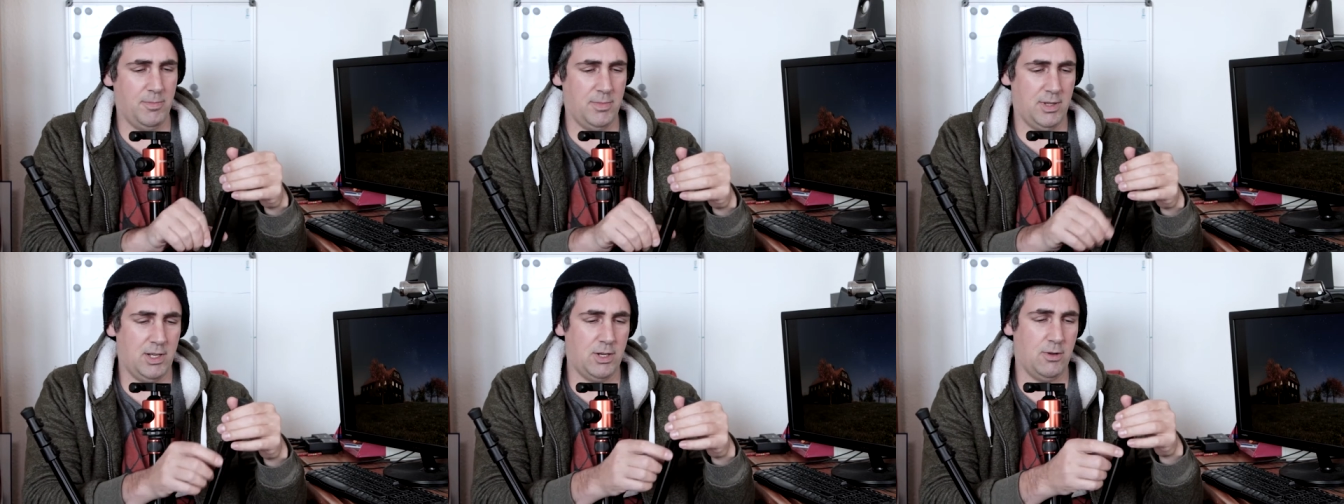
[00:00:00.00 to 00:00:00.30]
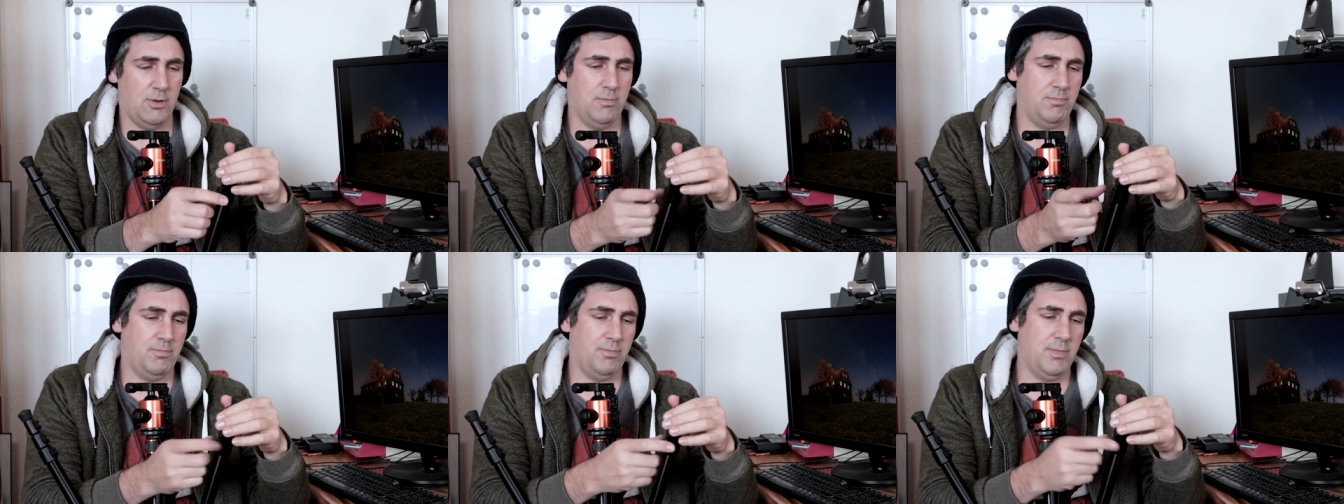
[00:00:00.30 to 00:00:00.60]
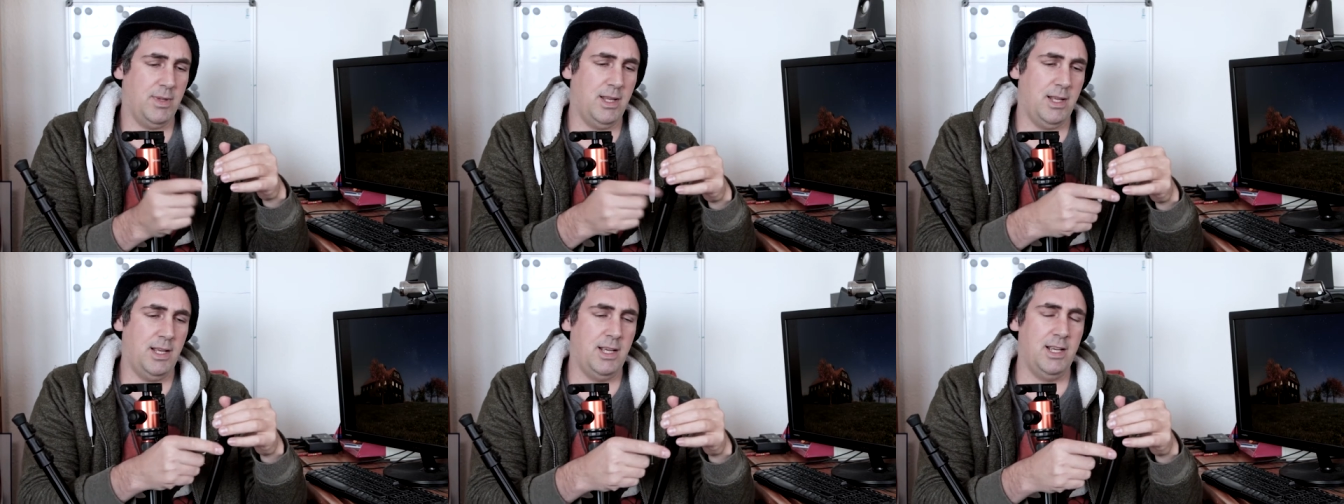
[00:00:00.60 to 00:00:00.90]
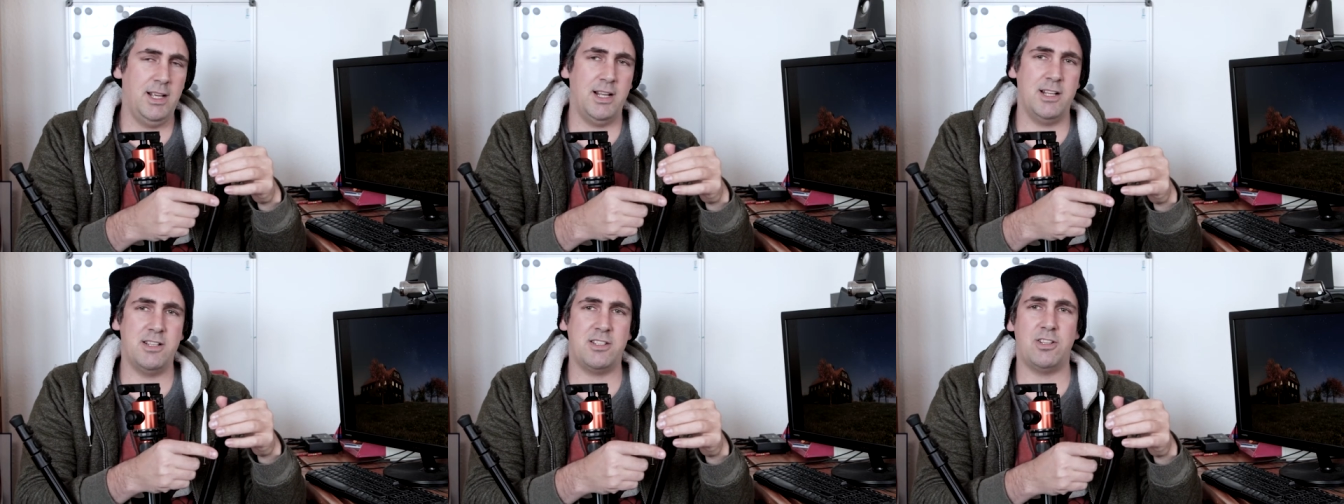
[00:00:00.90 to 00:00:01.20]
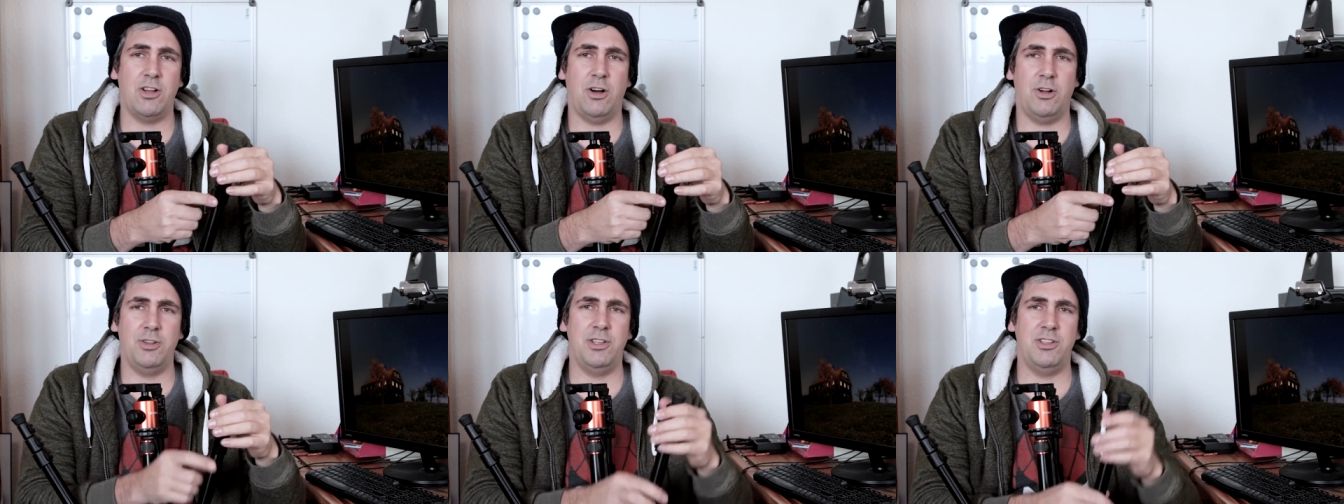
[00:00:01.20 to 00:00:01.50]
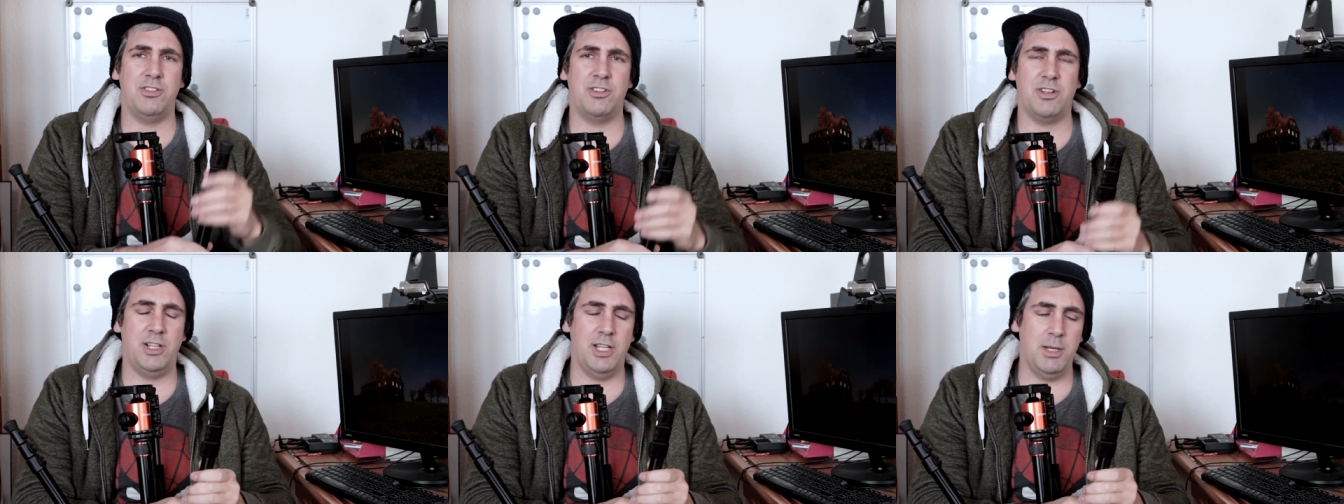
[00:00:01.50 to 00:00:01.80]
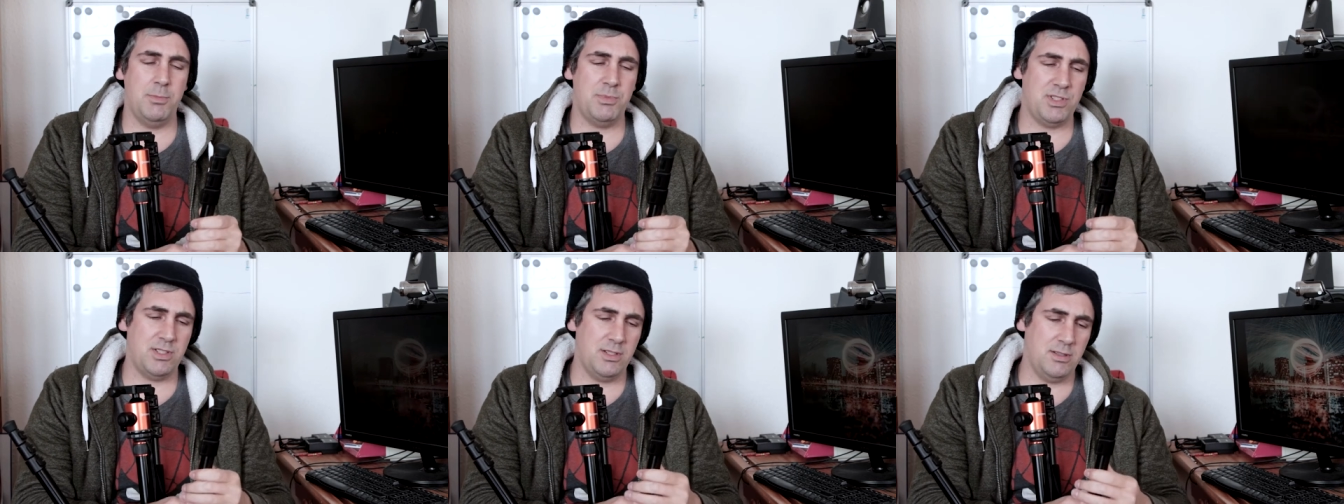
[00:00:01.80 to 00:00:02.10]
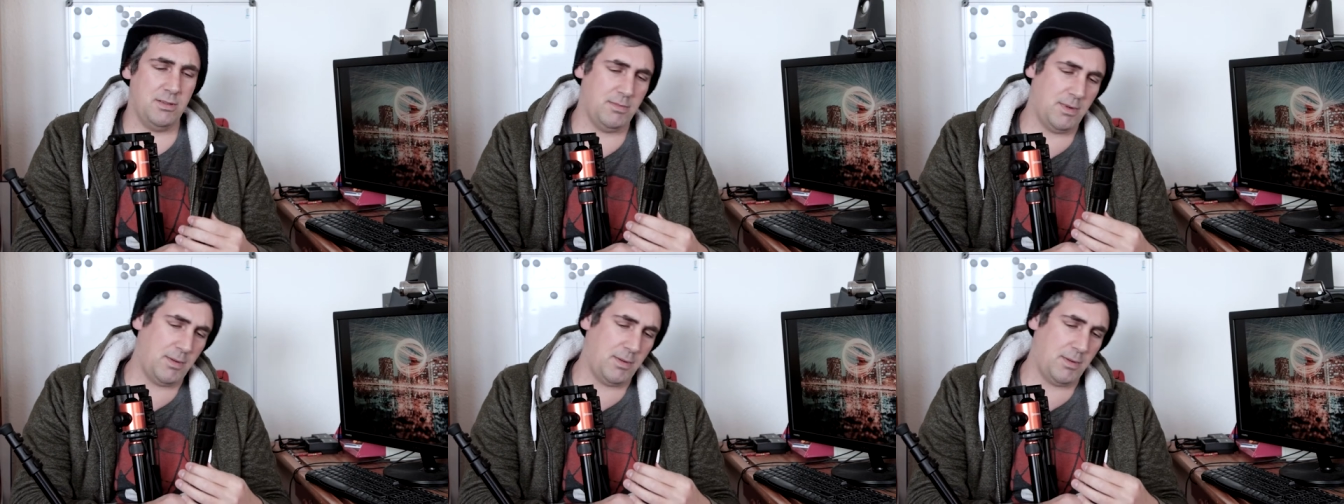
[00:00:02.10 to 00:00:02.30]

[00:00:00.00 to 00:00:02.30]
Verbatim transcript: you know, install these clips.